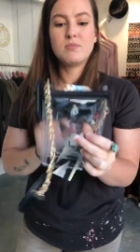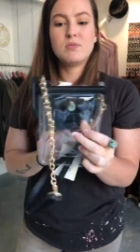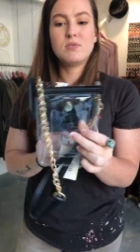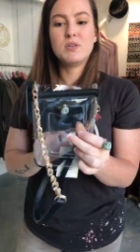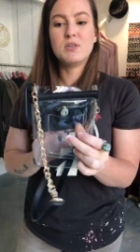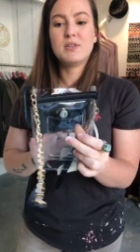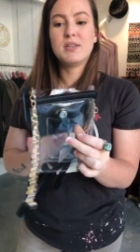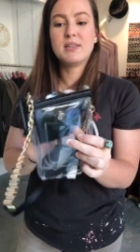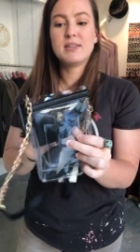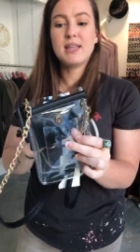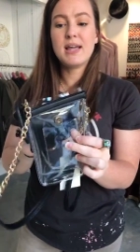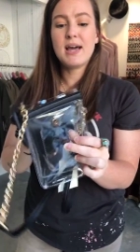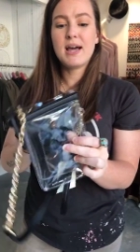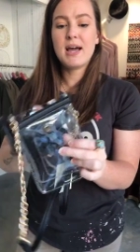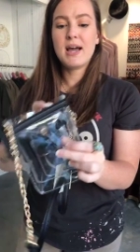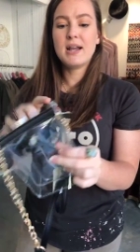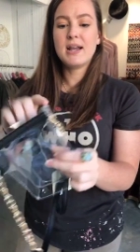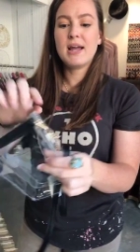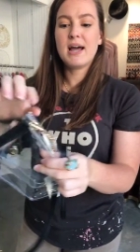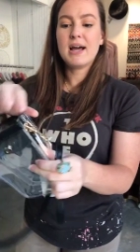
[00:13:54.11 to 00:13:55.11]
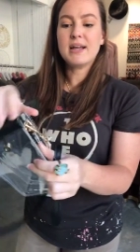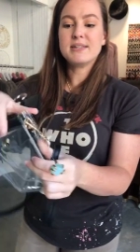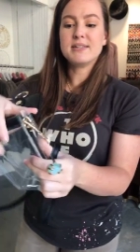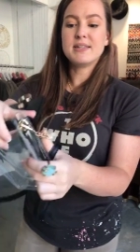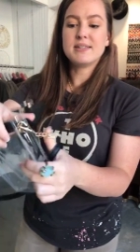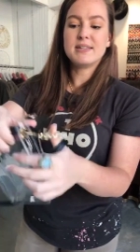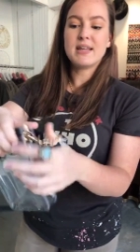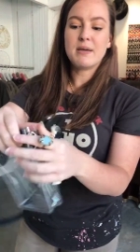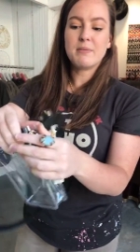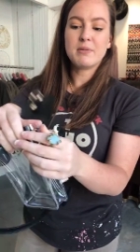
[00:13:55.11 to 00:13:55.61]
Dude, that has
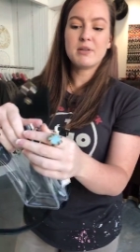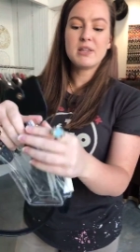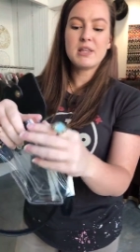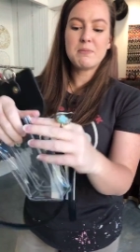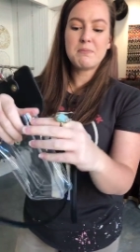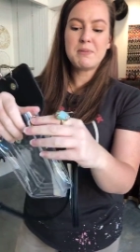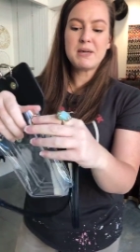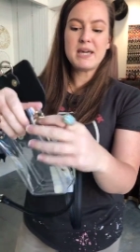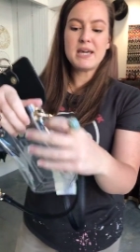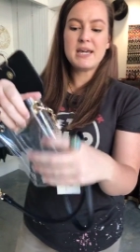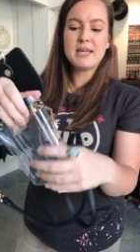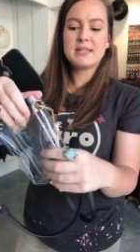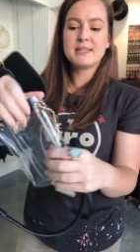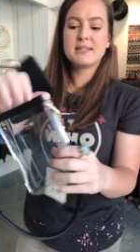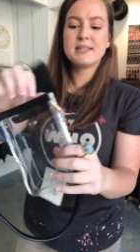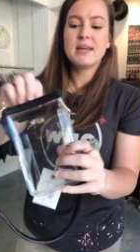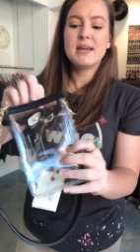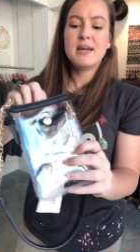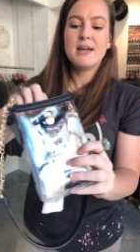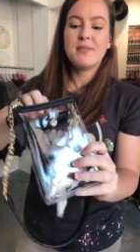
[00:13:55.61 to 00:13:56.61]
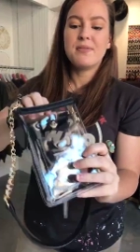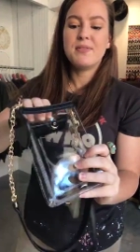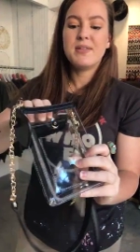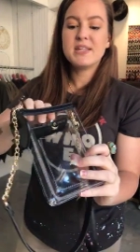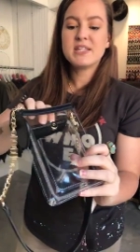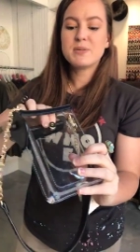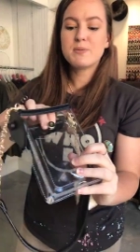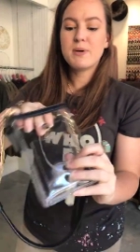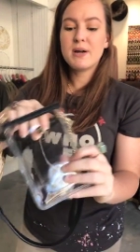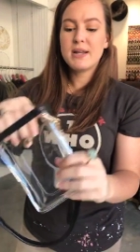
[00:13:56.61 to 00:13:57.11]
the same clippies.
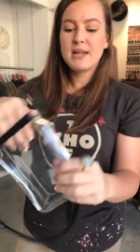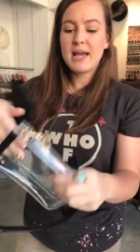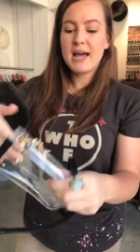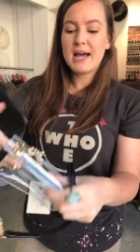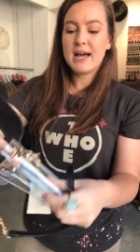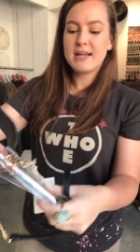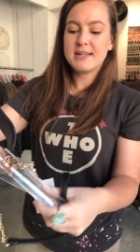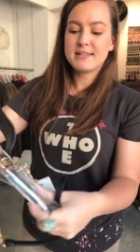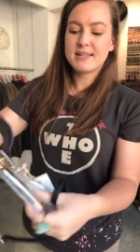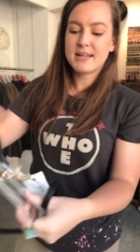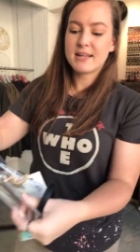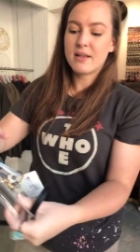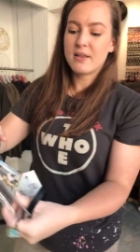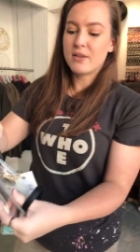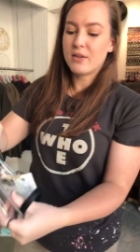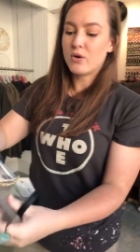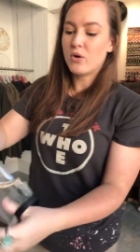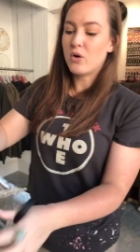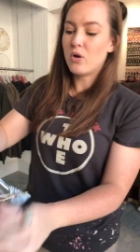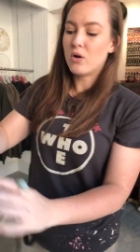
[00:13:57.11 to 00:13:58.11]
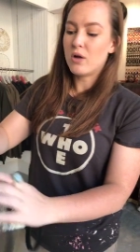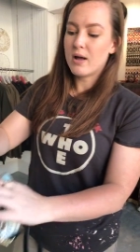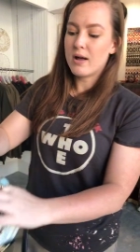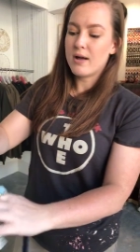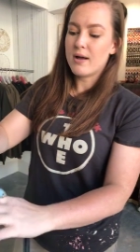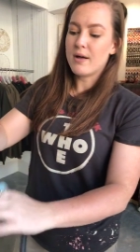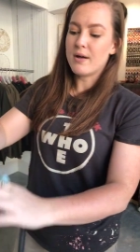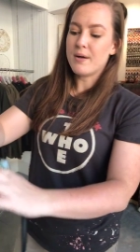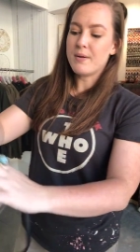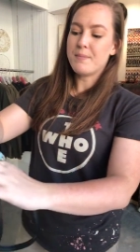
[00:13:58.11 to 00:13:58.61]
This one has like a little
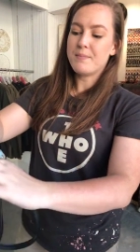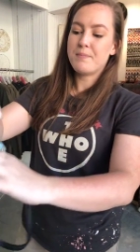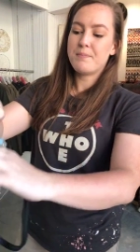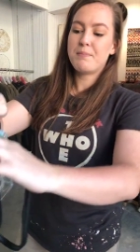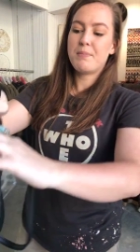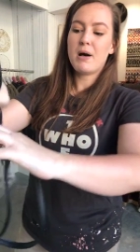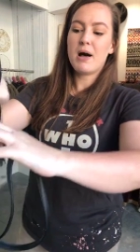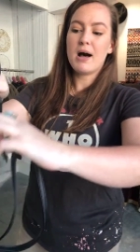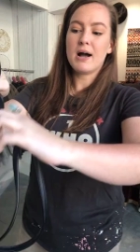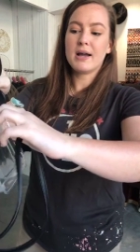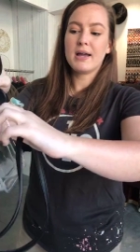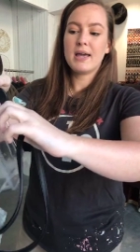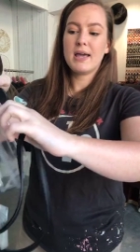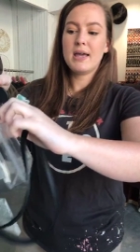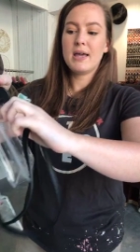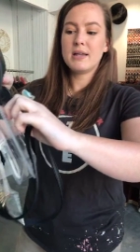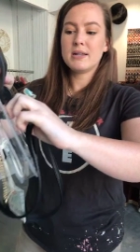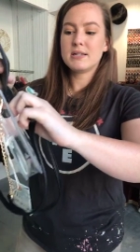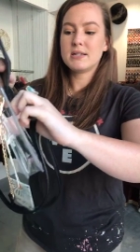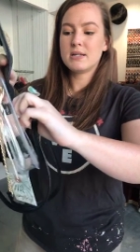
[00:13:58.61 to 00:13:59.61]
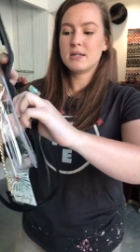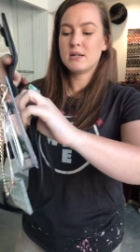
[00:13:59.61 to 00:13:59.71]
um, pocket.